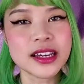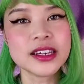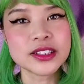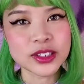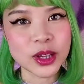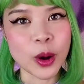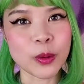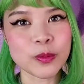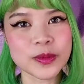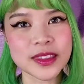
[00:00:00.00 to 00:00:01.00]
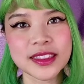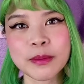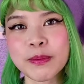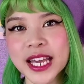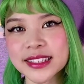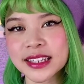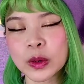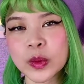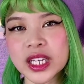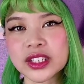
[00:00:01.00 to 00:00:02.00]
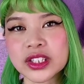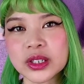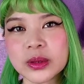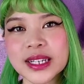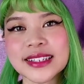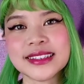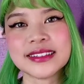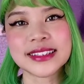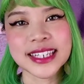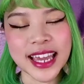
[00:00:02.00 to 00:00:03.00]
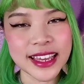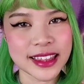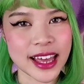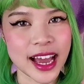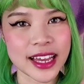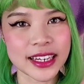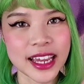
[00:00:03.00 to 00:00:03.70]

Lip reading: So the best thing we can do is to take that